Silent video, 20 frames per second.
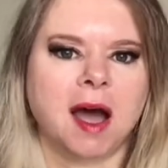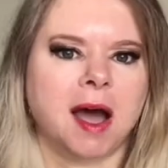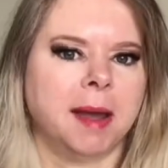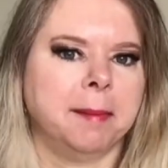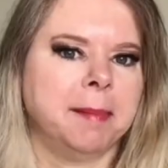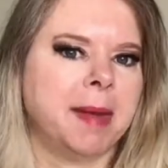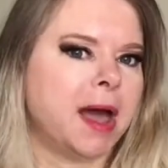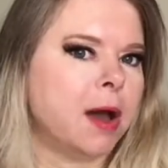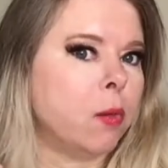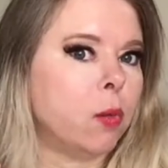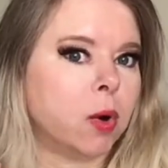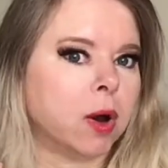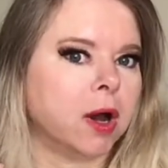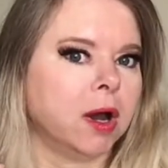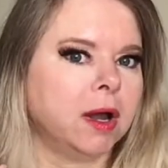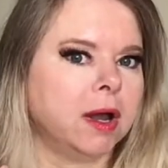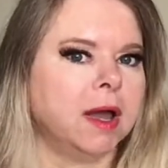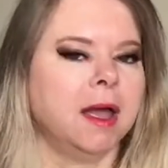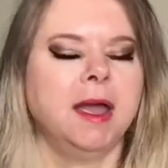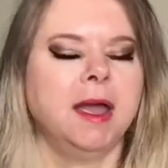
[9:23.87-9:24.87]
I'm at
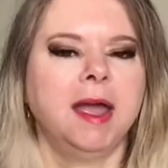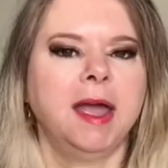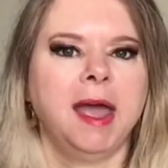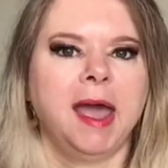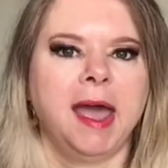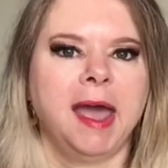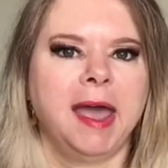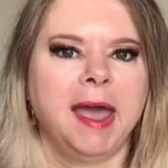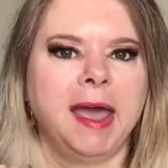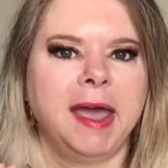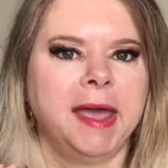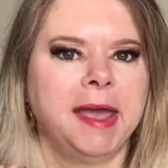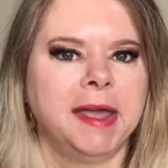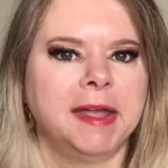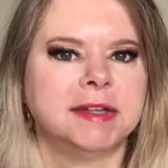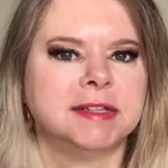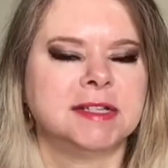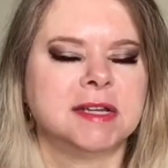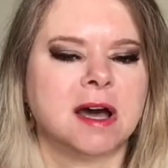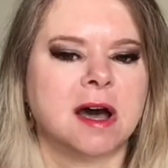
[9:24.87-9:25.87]
work
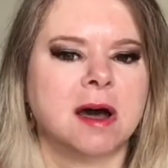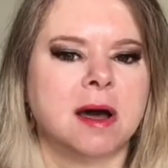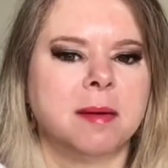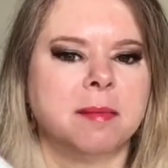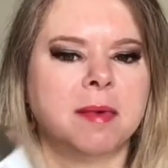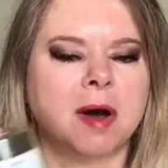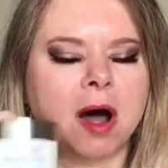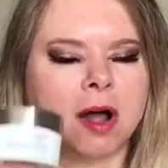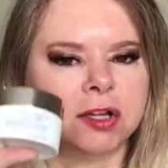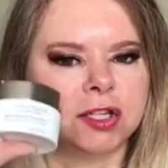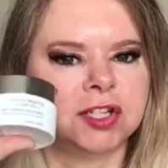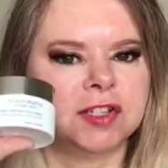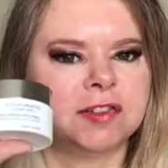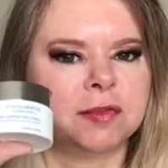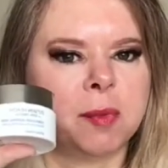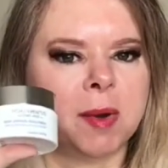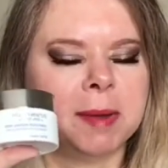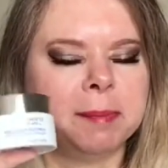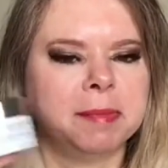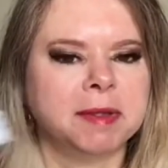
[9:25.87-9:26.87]
and um, I'll
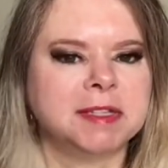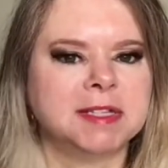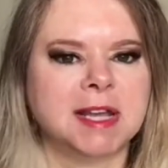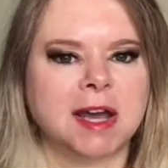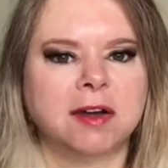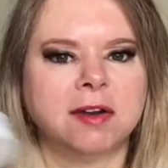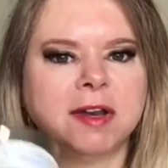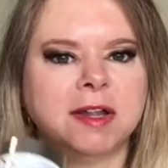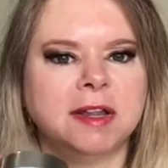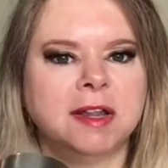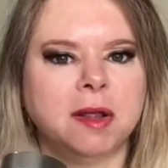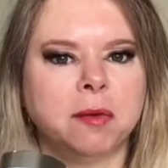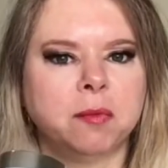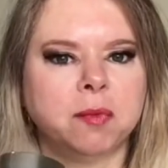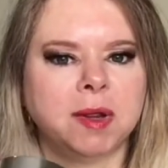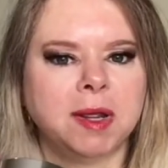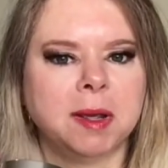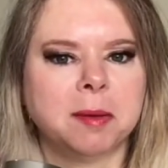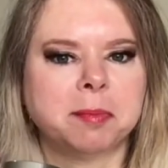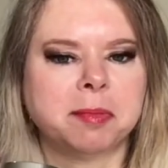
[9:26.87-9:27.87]
just wipe it down and then
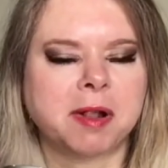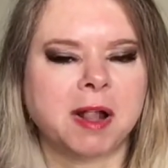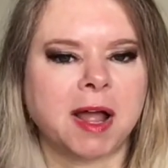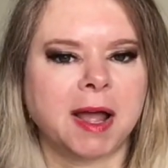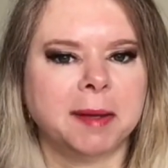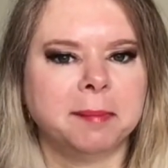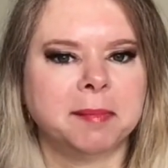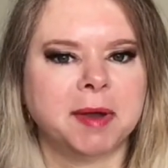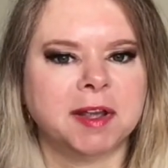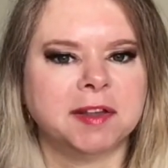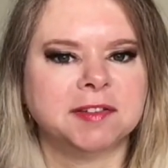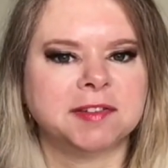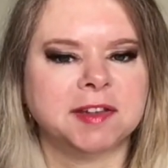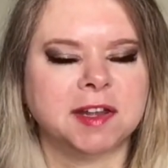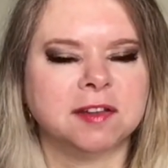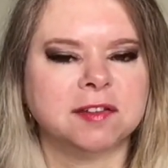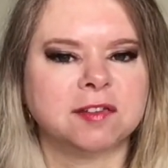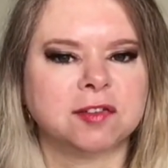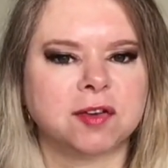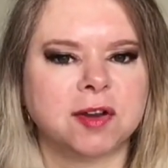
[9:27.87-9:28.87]
reapply my
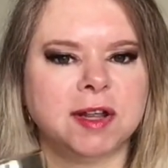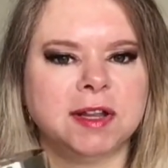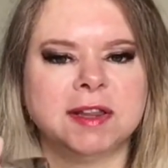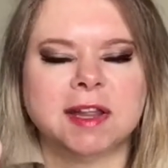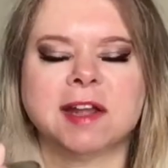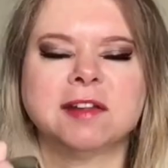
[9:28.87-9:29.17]
sunscreen.